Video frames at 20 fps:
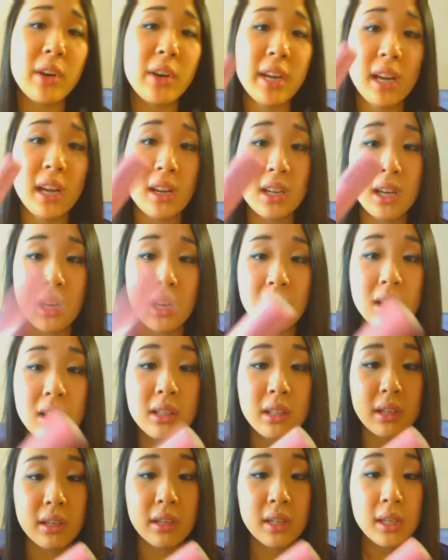a
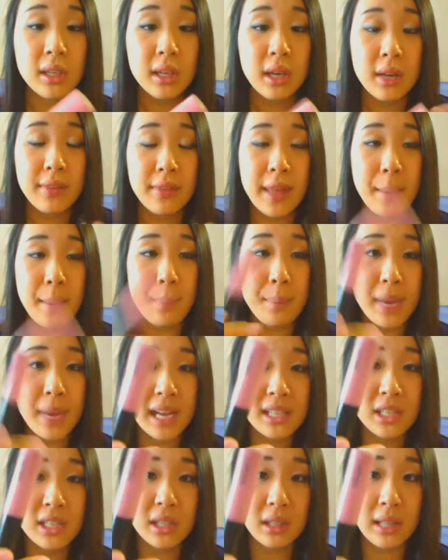color that
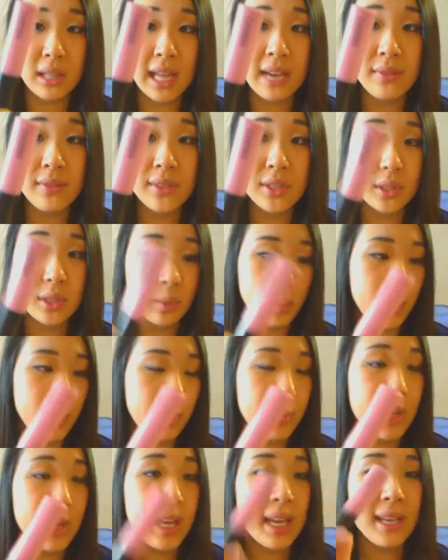matched Lavender
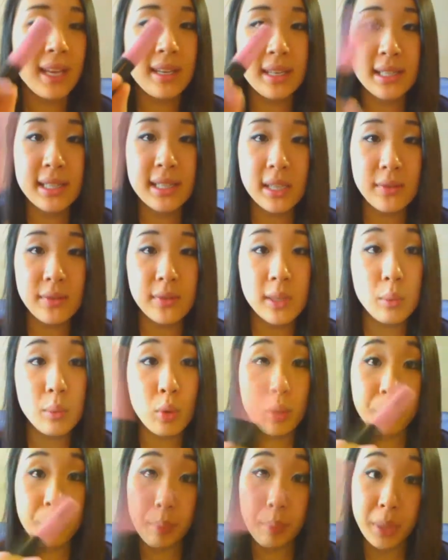Whip. It is definitely
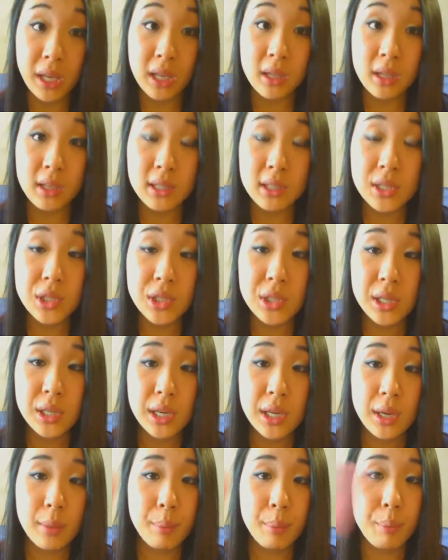more pinkish,
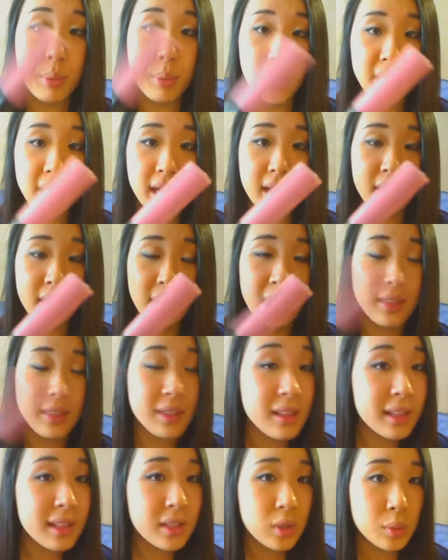but I
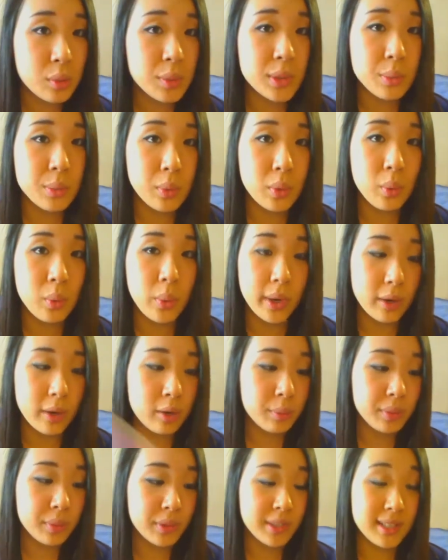think that's almost more
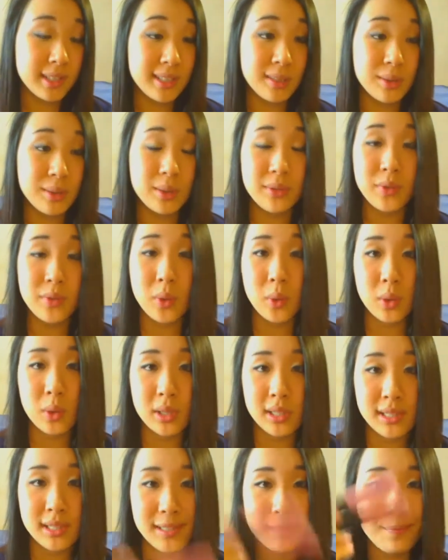wearable. So, of
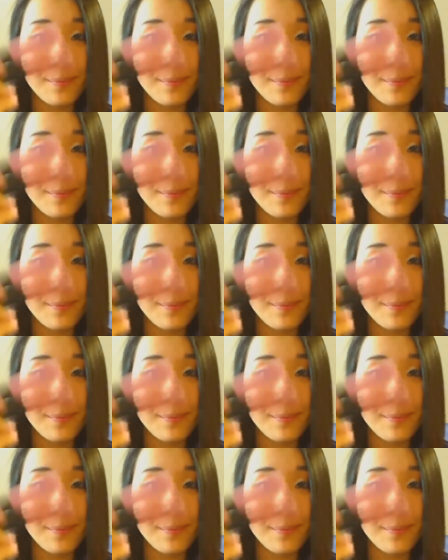course,